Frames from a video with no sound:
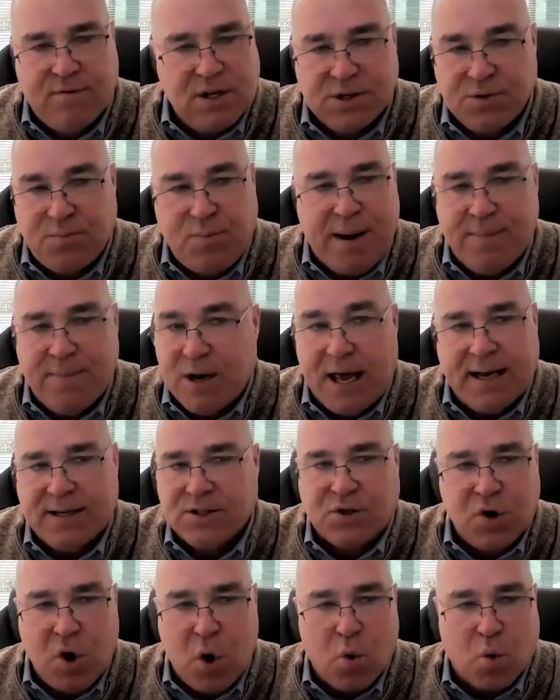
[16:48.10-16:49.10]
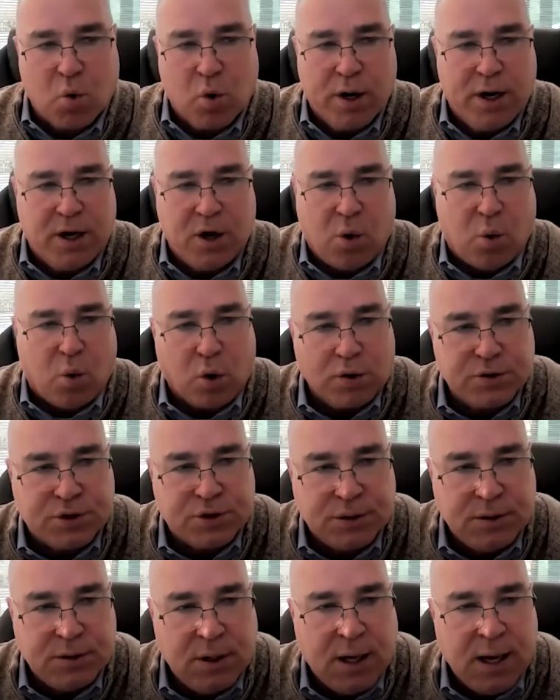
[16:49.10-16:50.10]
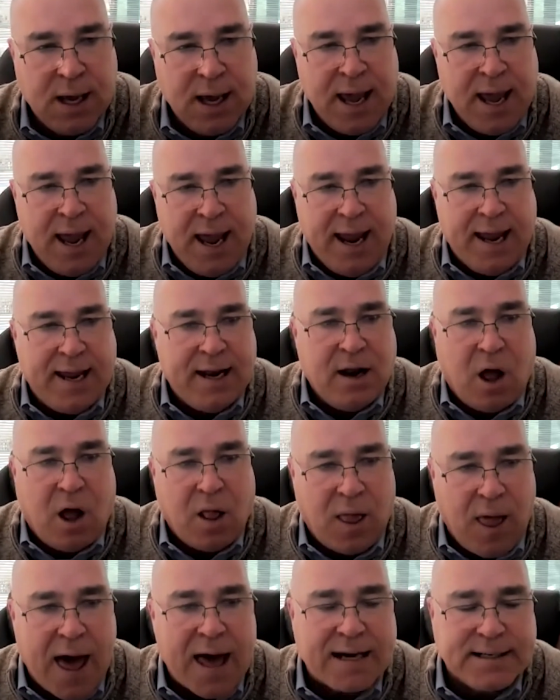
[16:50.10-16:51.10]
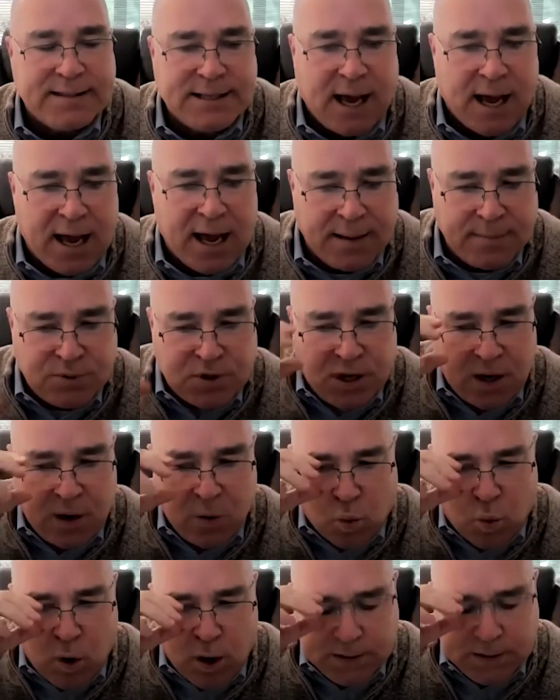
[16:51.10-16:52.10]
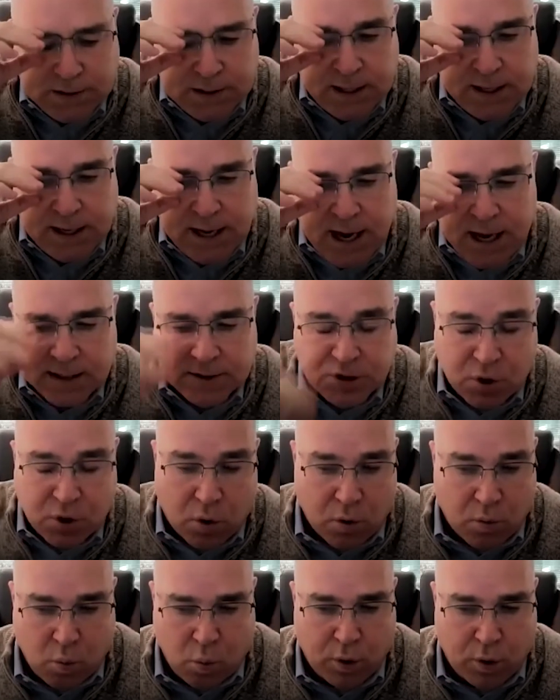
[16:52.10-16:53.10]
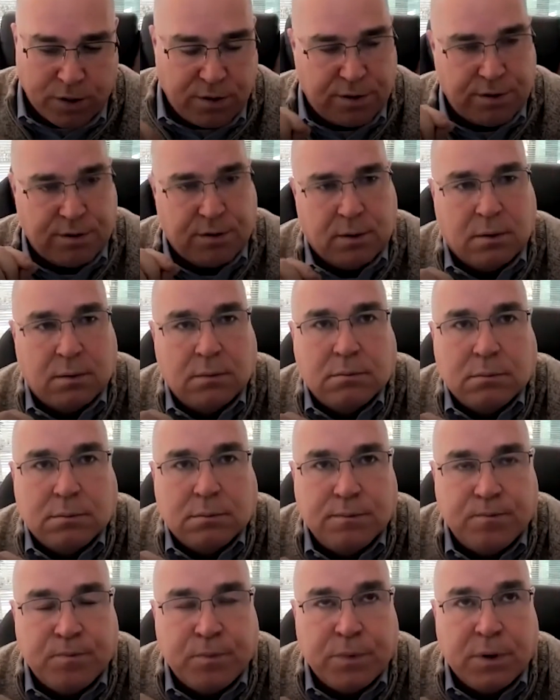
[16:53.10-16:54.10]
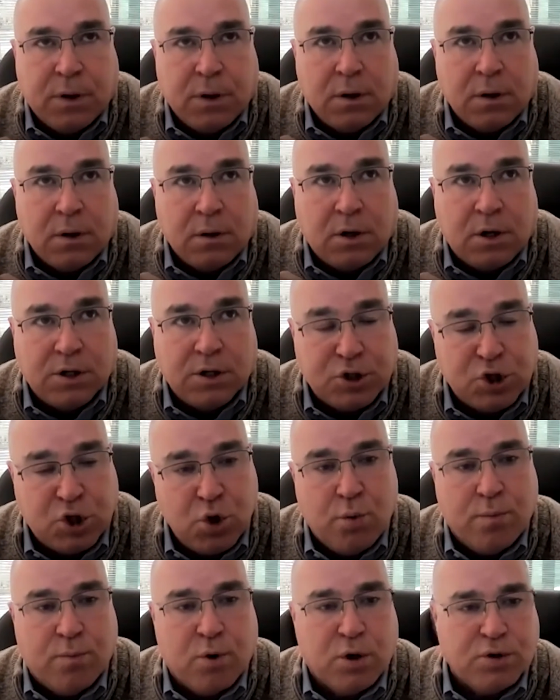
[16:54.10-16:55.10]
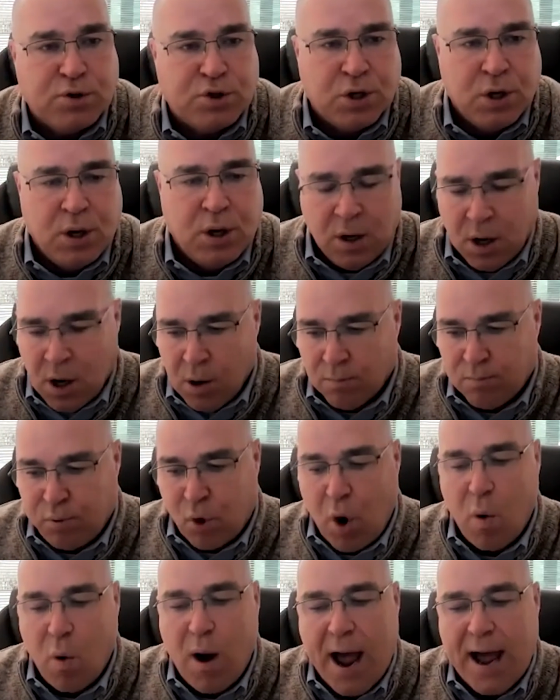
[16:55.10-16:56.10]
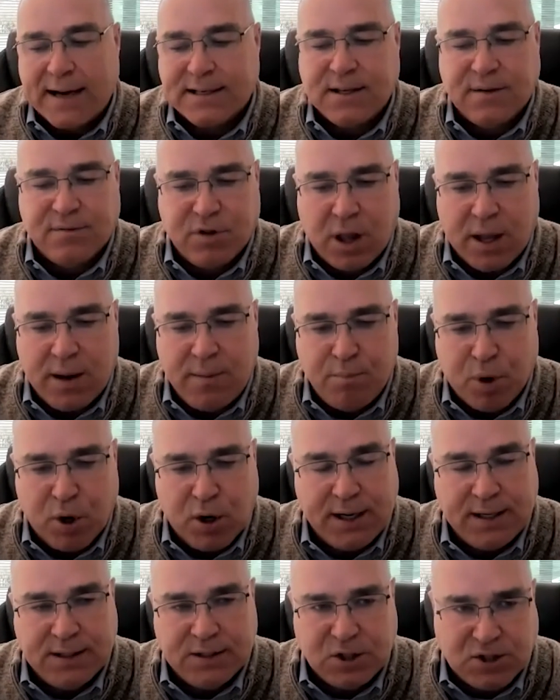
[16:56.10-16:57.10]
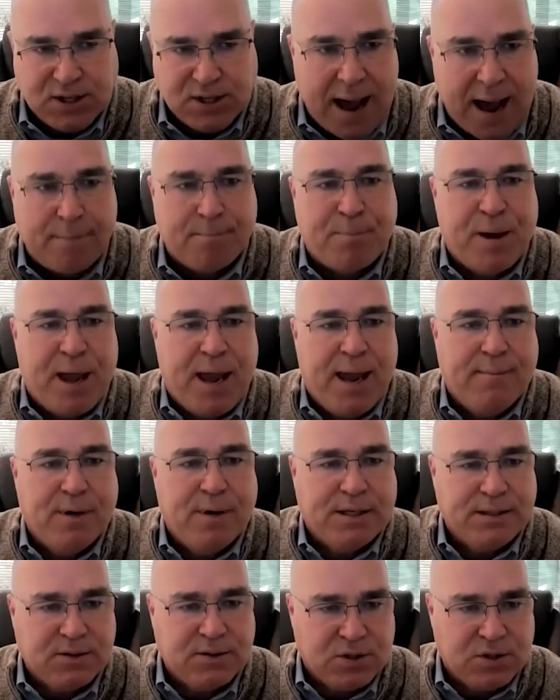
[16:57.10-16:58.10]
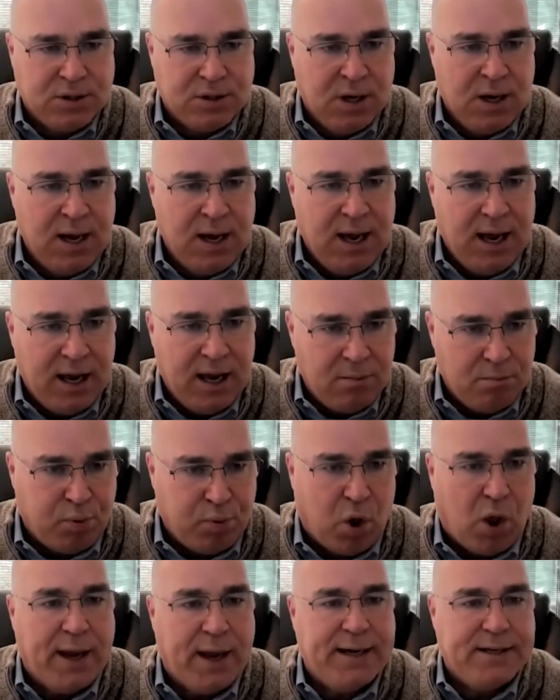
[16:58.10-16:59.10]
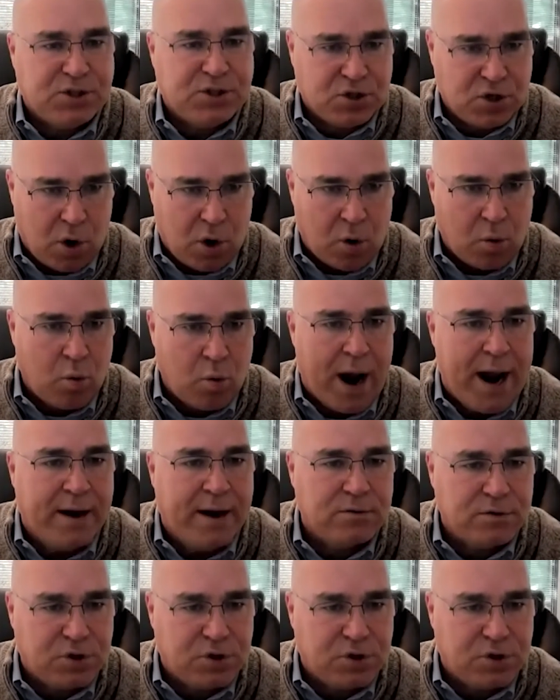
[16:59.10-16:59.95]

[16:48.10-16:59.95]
this payment, has no recourse, and a lot of times it runs in concert with consumers proactively putting stop payments in place around